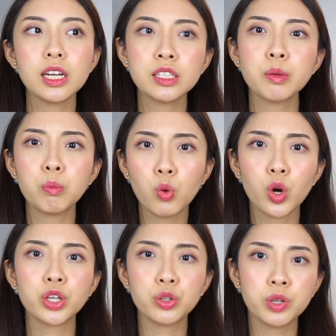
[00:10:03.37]
is a
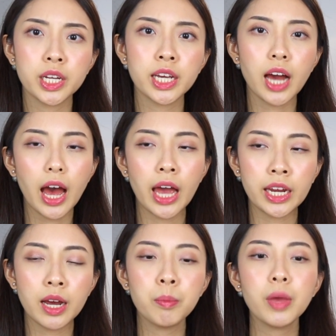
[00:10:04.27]
more unique
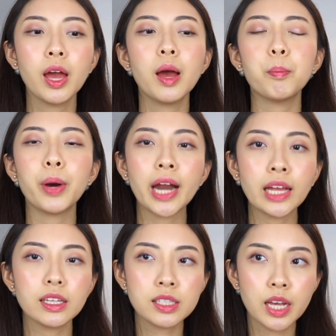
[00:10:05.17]
item but
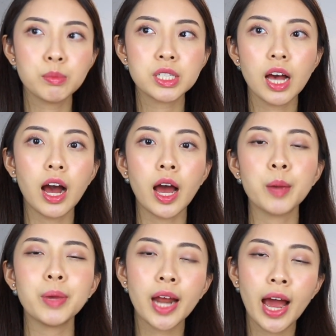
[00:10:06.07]
at the same
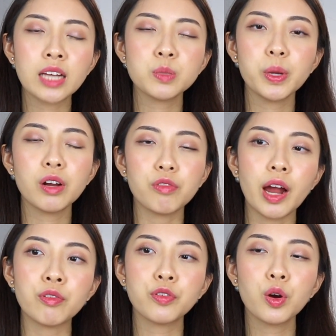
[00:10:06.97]
time, it has been
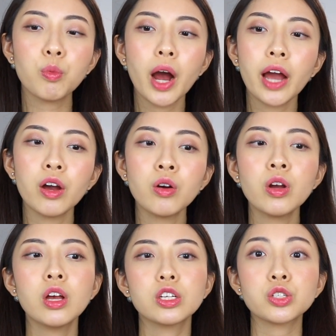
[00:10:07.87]
around for a
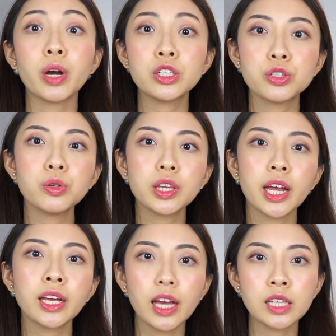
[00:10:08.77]
while, so I do
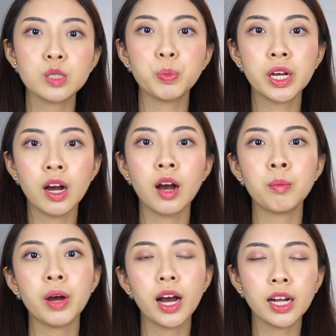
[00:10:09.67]
think it's
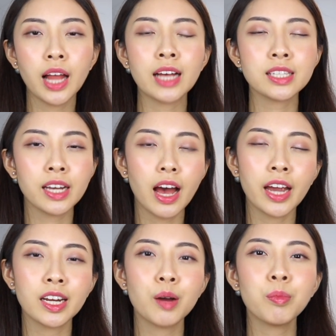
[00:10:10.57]
become a classic
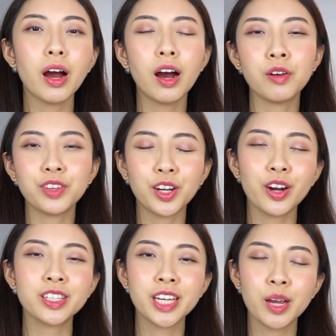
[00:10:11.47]
item of the
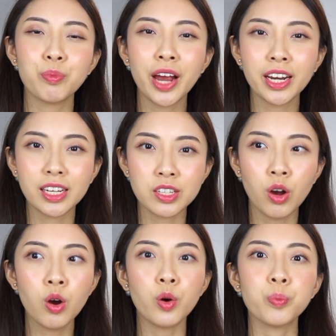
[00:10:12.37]
Cartier brand as a
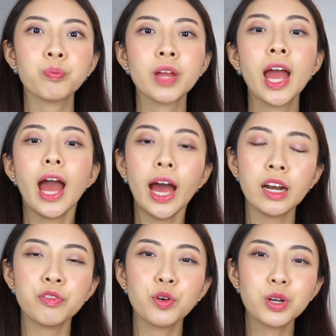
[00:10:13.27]
whole.
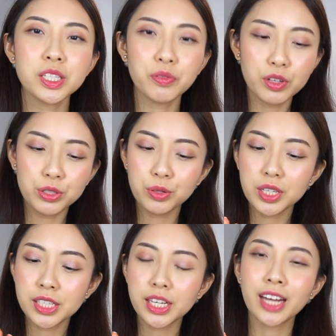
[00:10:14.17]
And of course, if you do
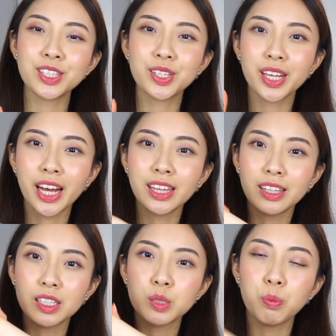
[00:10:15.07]
decide to get
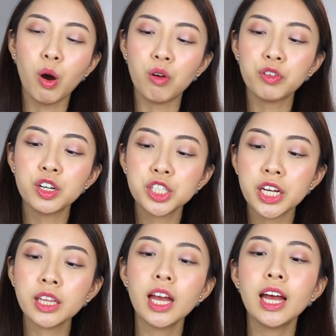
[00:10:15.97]
the small
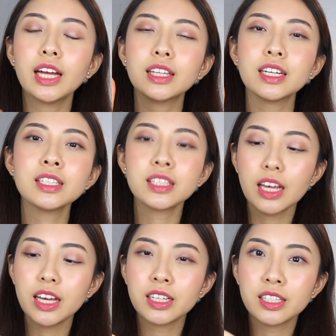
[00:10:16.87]
version, this
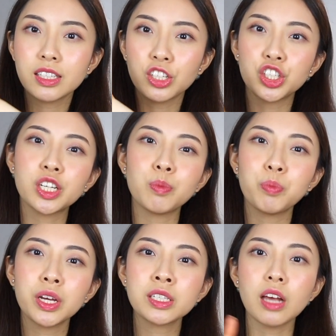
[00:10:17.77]
is the
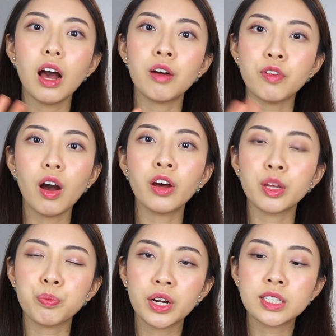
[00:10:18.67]
cheapest of all
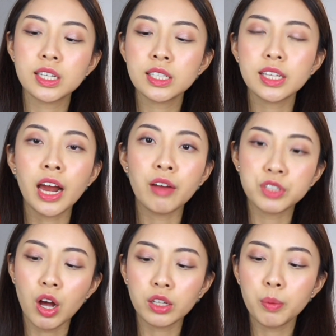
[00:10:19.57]
the bracelets that I've
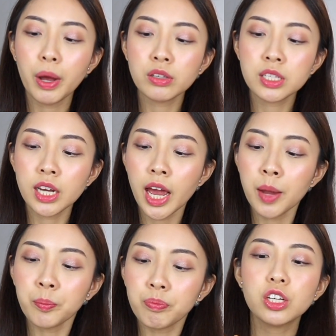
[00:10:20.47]
talked about
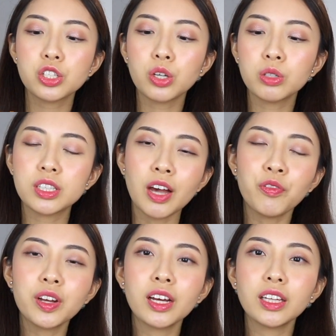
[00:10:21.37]
today. So
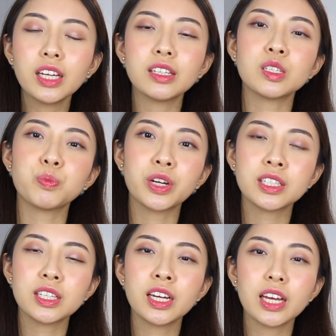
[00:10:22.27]
definitely this
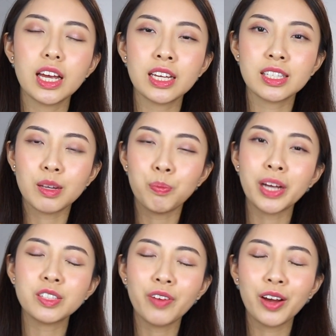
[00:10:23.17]
bracelet is the
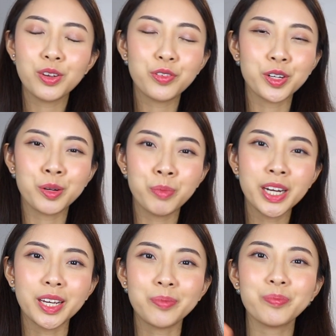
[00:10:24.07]
best value for your
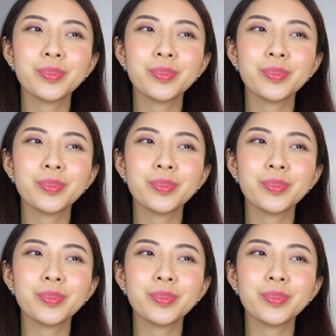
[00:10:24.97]
money.